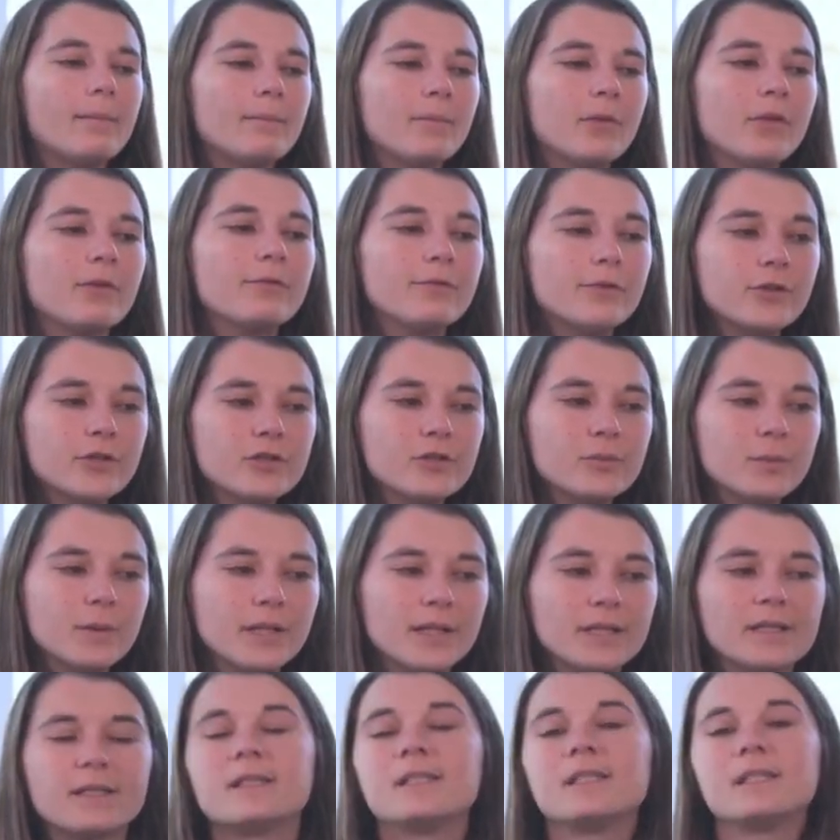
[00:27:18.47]
The first one
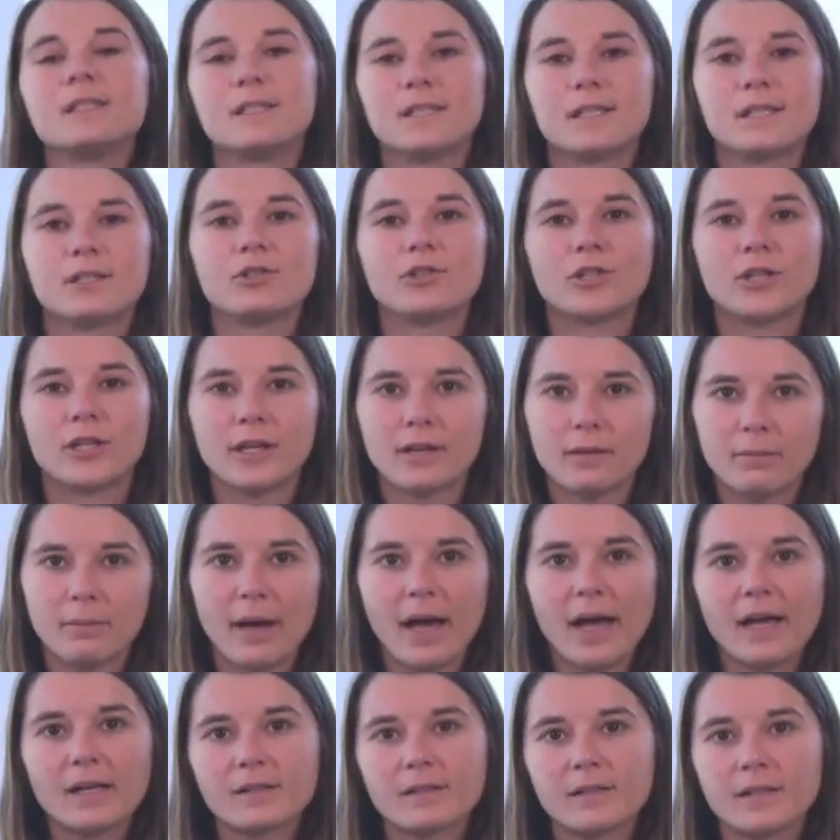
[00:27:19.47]
is decision
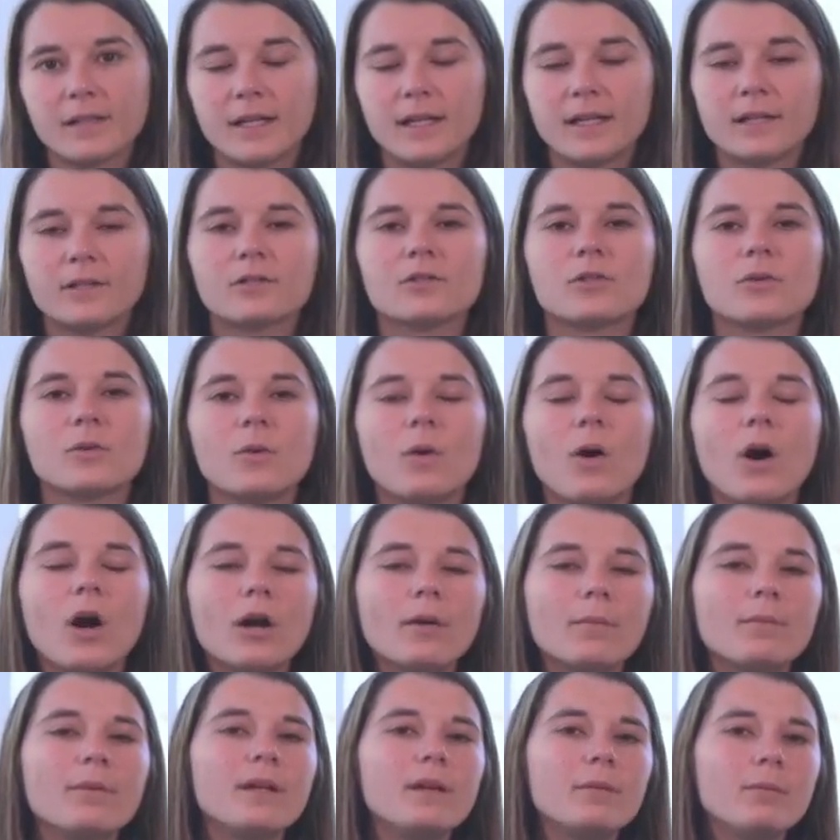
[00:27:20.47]
capacity. So
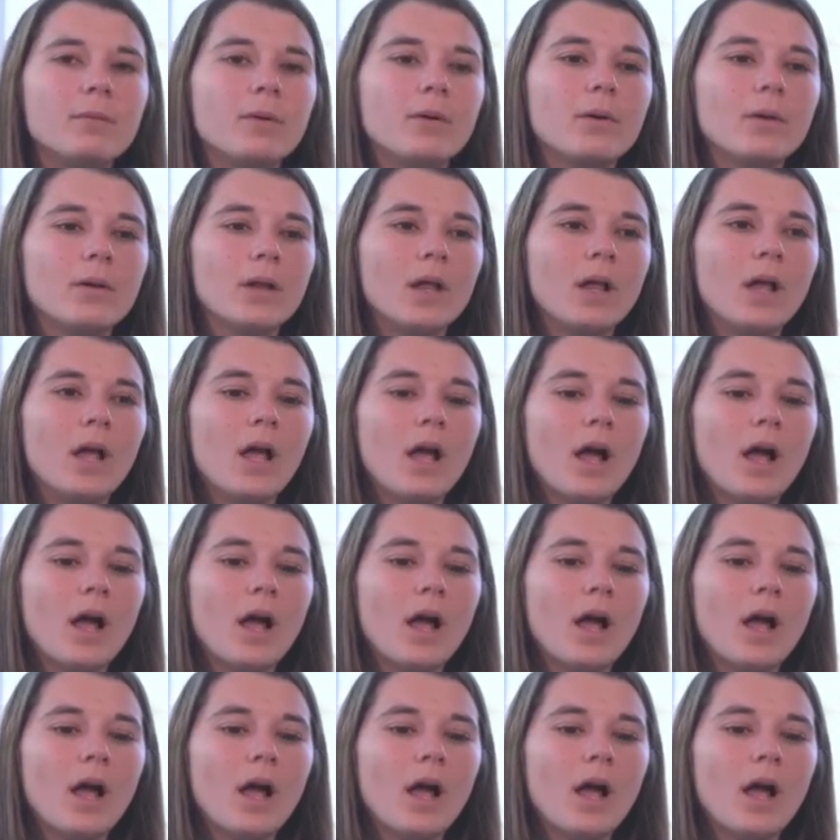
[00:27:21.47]
are people